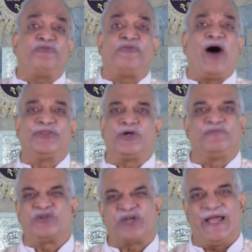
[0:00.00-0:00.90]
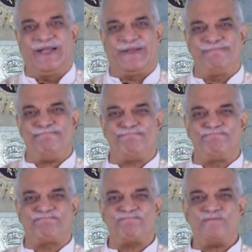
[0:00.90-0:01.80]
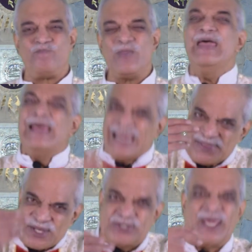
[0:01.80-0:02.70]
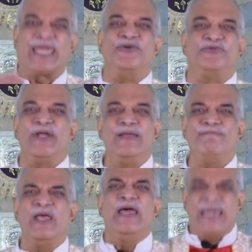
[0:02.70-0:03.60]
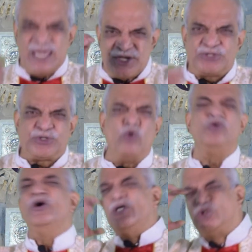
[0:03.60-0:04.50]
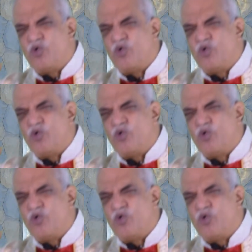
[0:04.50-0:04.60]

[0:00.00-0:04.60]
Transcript: father of the child. In the second dream, he is told to